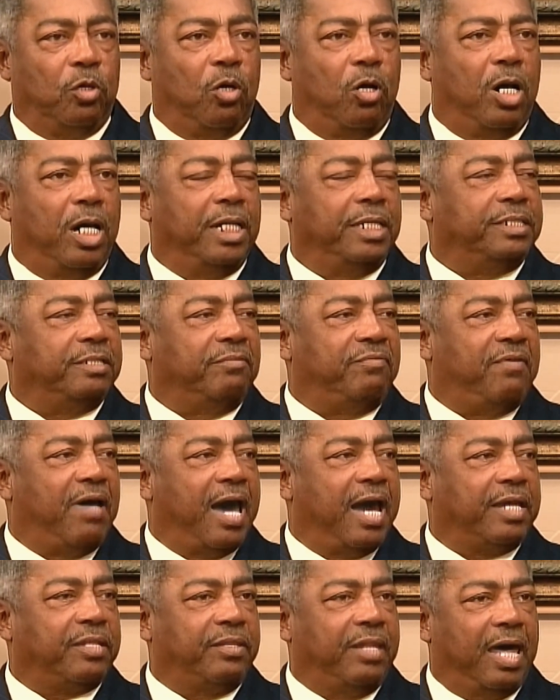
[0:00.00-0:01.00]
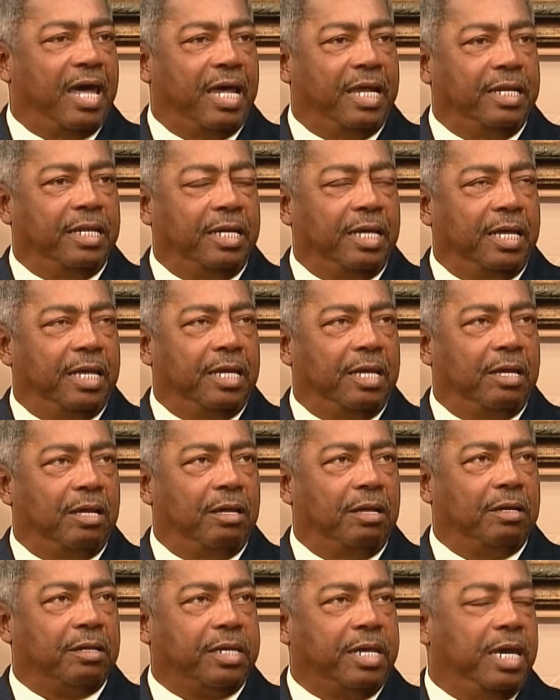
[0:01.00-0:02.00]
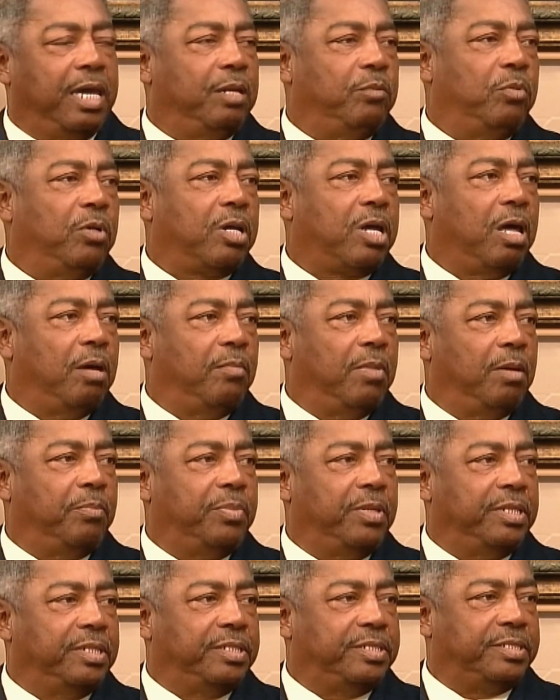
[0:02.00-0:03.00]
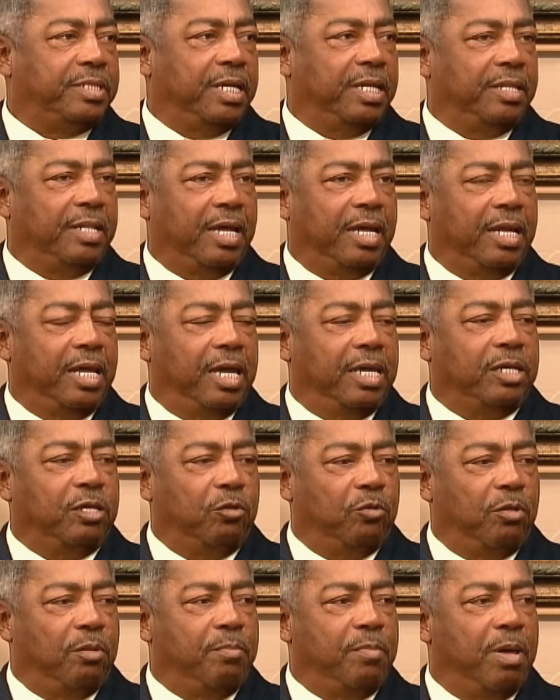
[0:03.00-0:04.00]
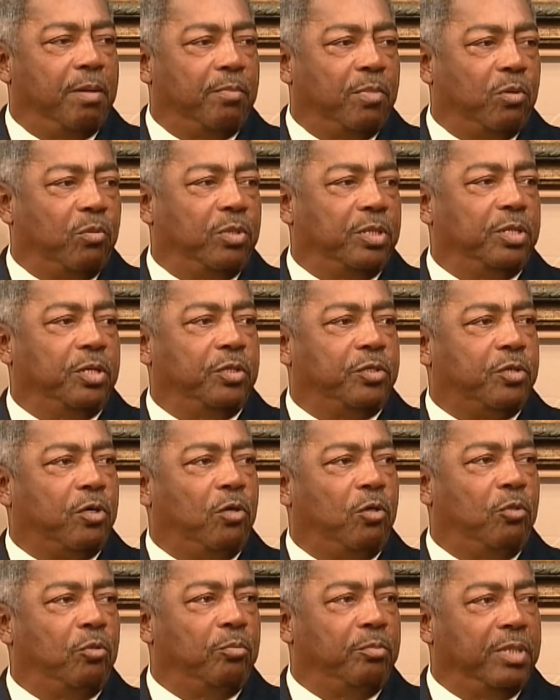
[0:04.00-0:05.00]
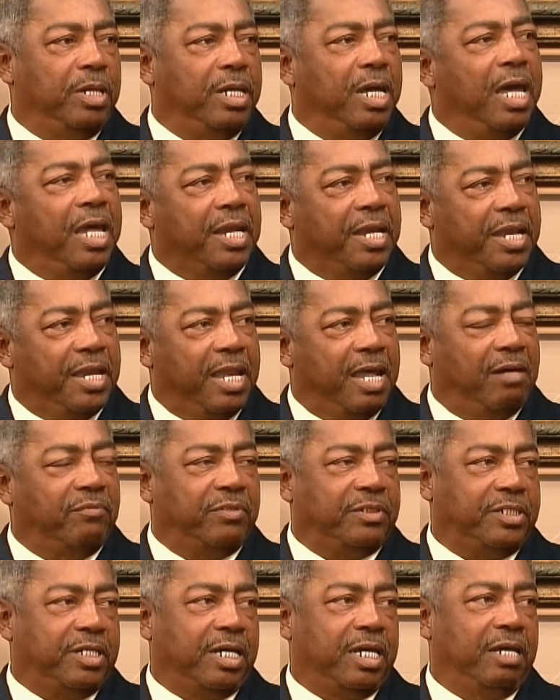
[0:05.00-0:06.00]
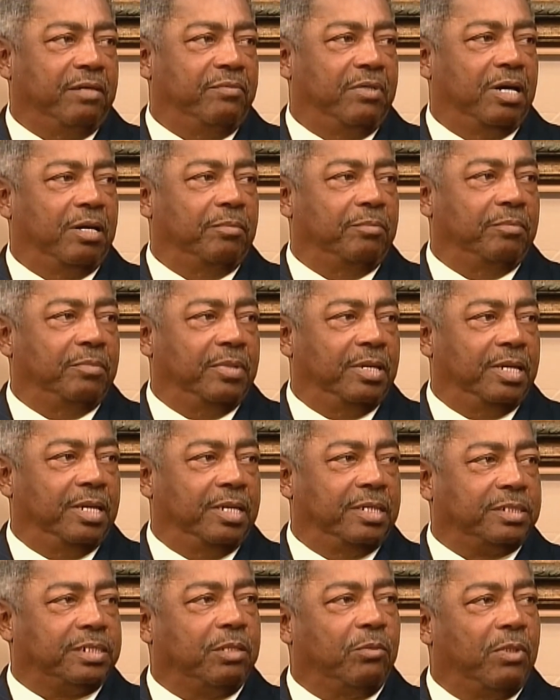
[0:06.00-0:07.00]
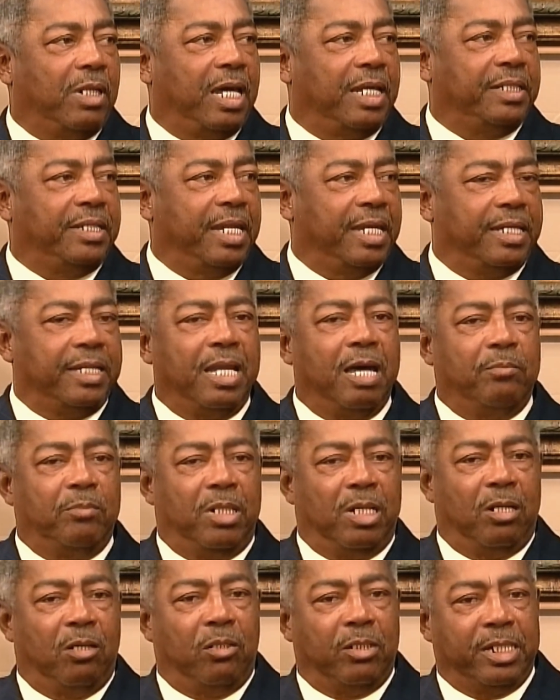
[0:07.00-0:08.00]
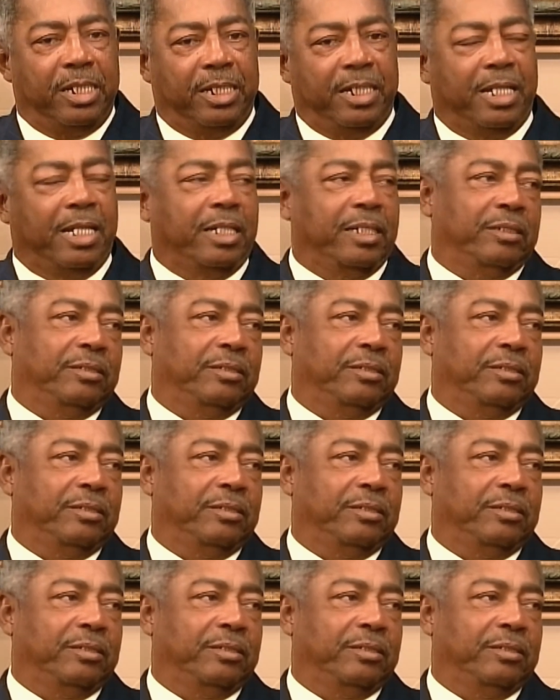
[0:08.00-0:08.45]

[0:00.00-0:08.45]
is the fact that a kid would come up and say that, you remember when you told me never to give up? I said, well, I didn't. I'm a lawyer now.